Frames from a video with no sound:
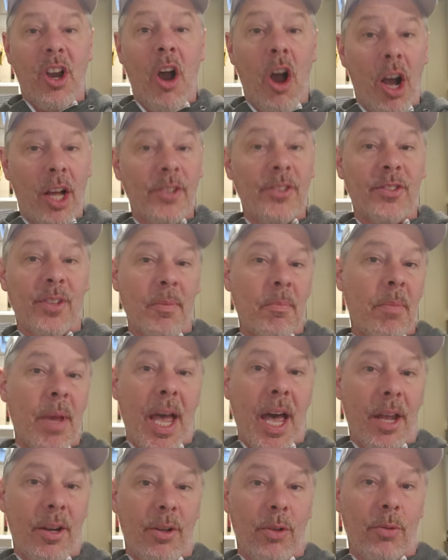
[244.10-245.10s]
constant
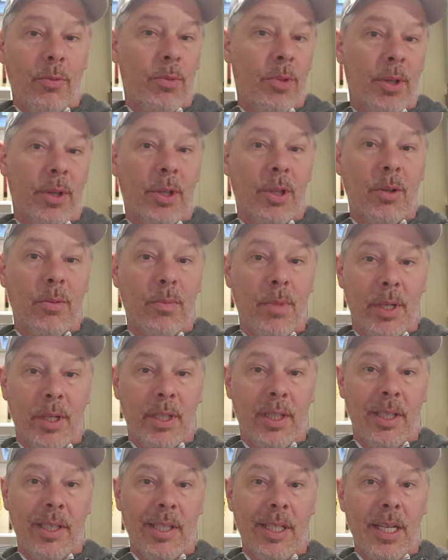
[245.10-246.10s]
battle with
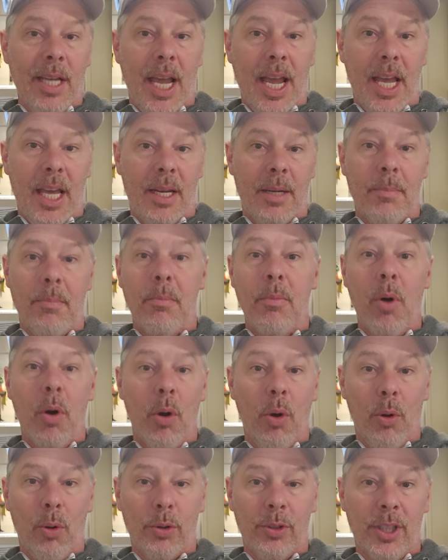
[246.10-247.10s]
humidity and
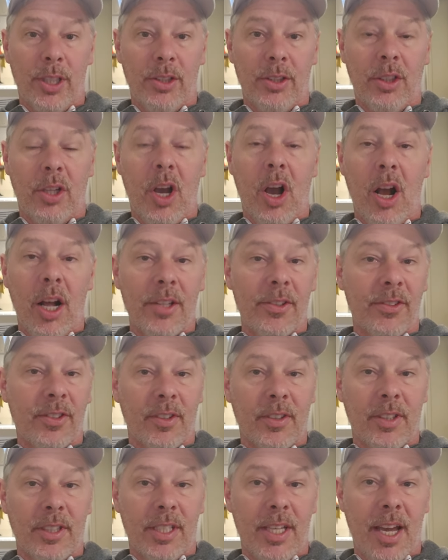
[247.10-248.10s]
mold and
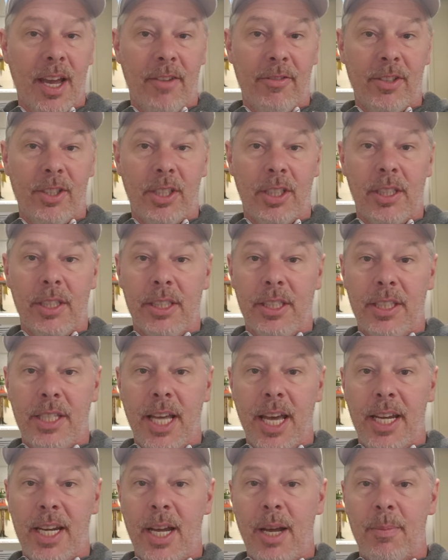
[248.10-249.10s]
constantly having to clean
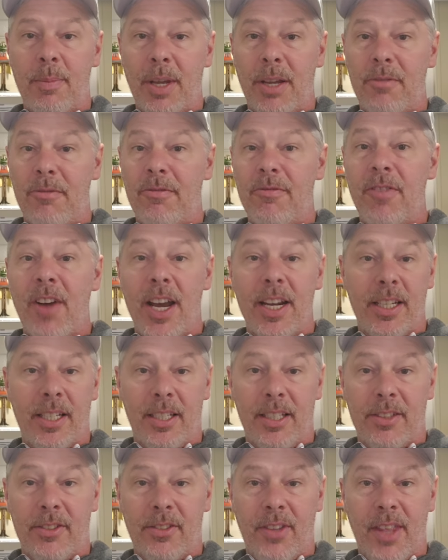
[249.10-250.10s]
that up and fight
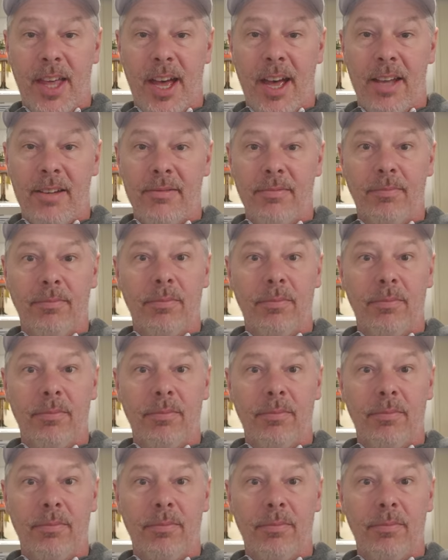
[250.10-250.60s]
against that